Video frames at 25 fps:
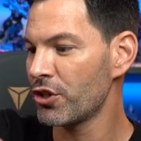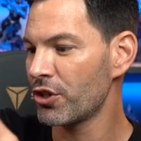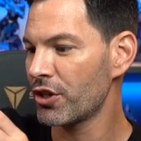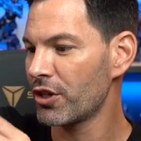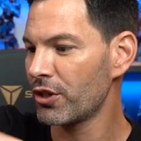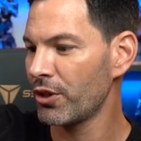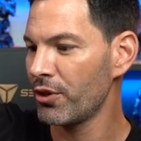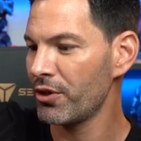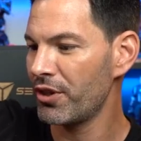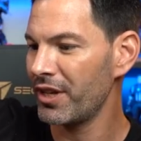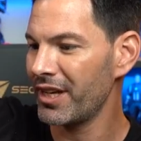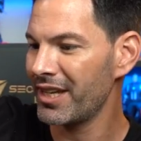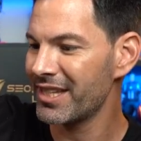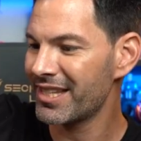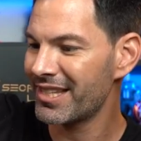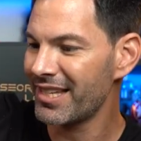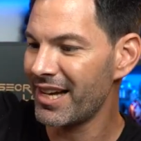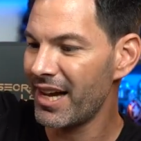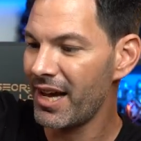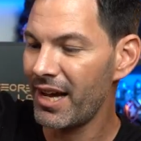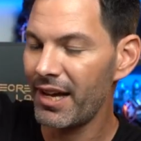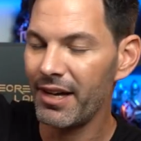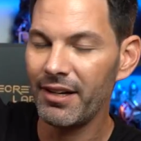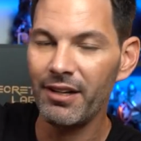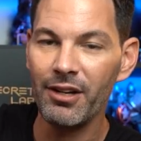your clothing
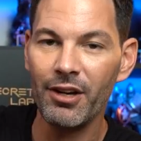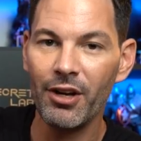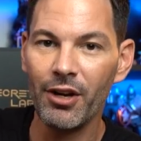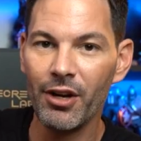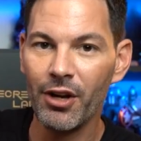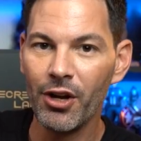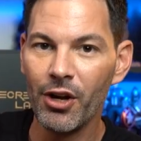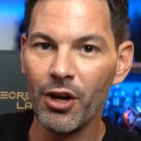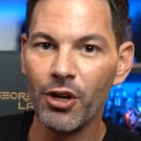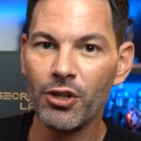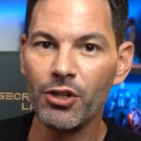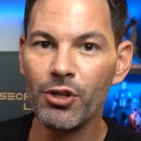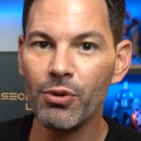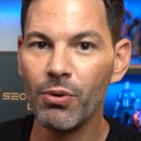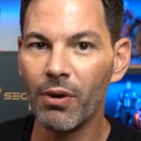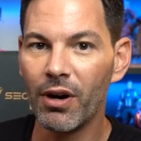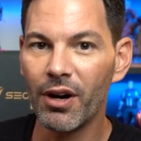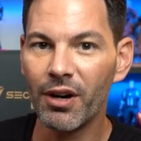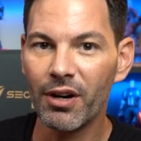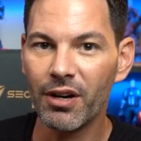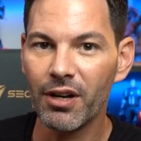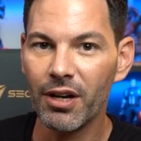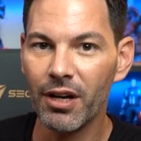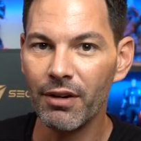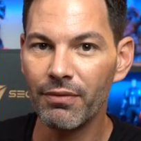inside, you
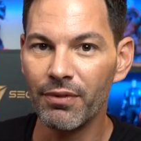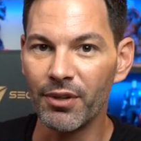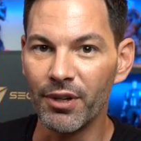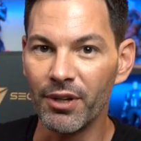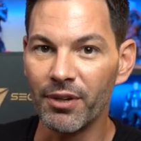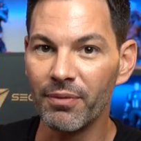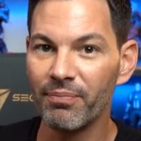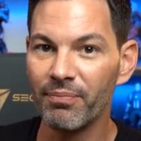are covered.